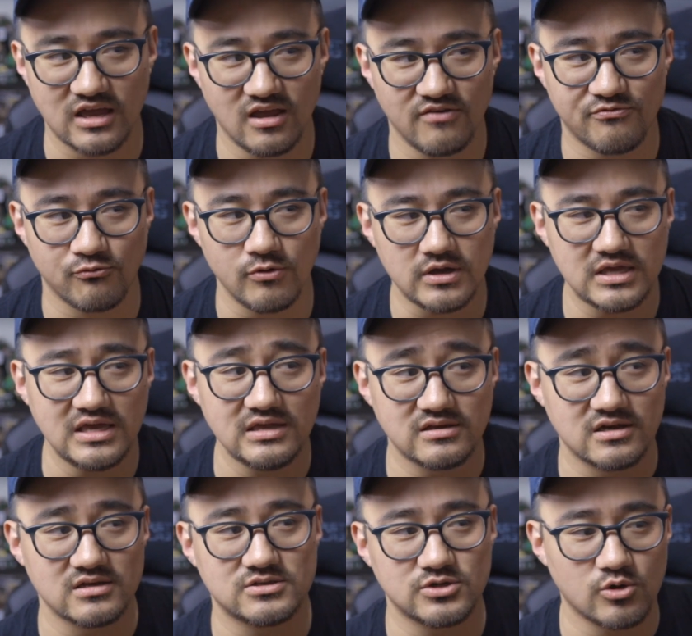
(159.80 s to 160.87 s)
if Ricky and
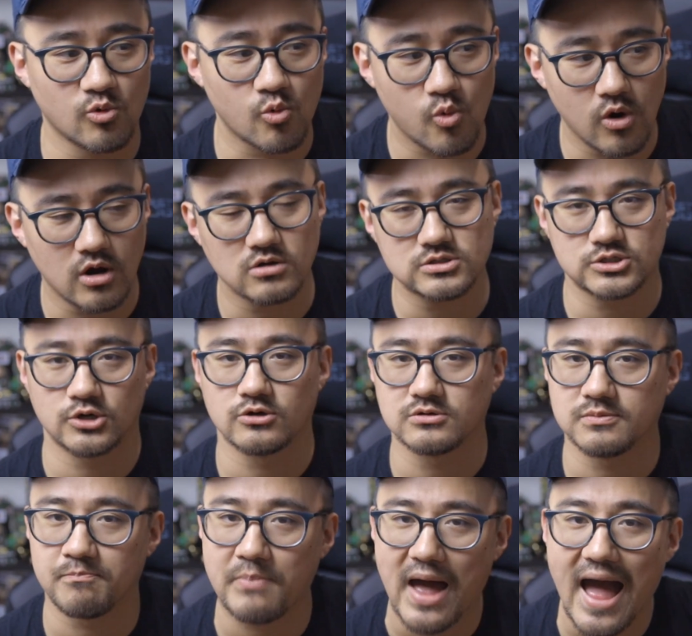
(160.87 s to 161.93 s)
Kuttner were
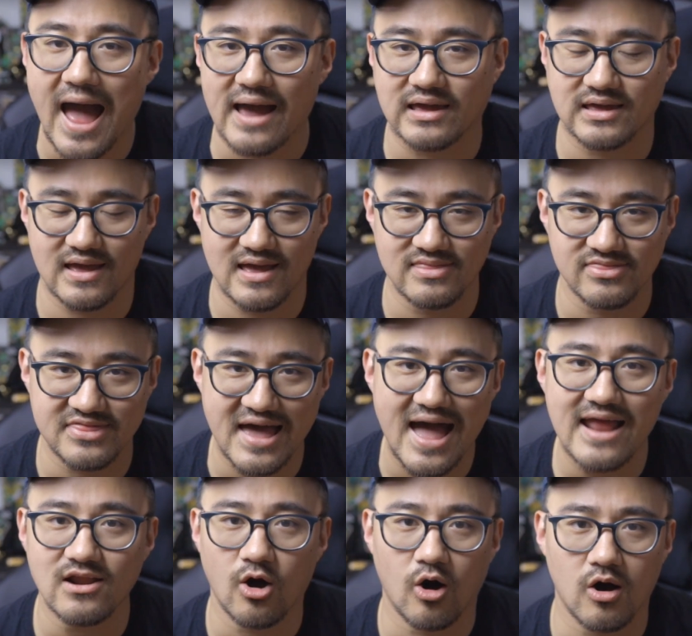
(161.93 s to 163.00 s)
turned back, and
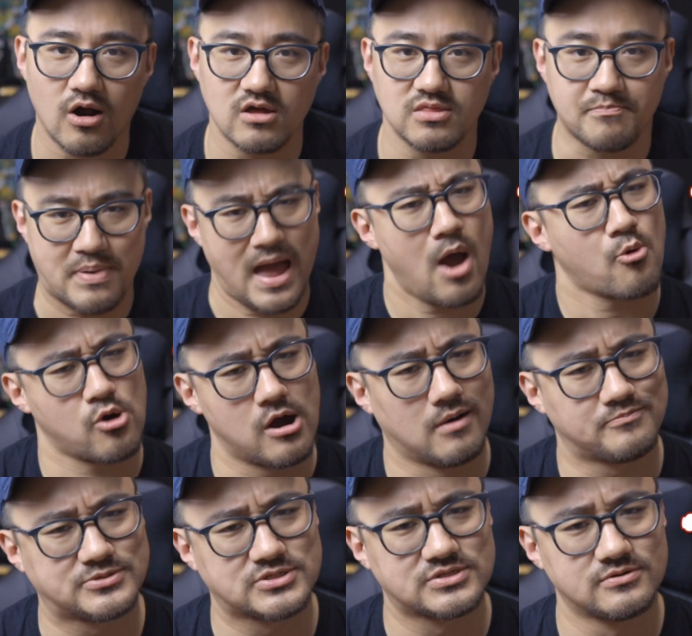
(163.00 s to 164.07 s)
that are the
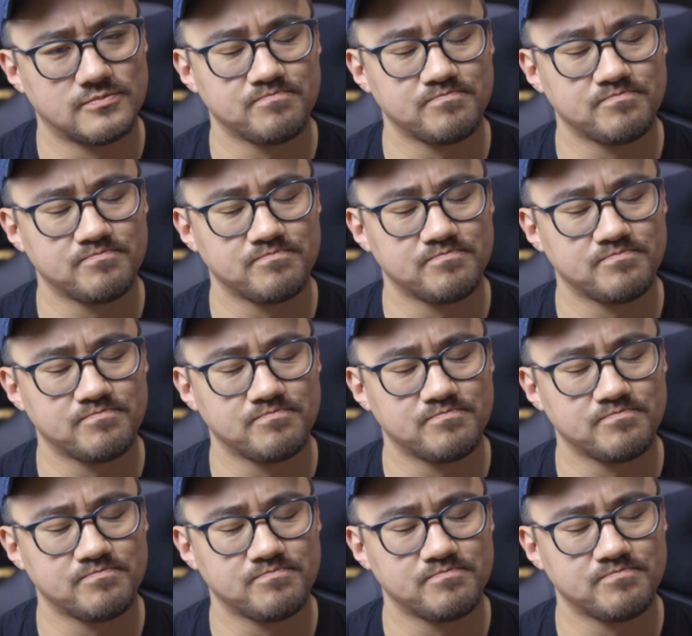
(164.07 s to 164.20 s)
power-ups.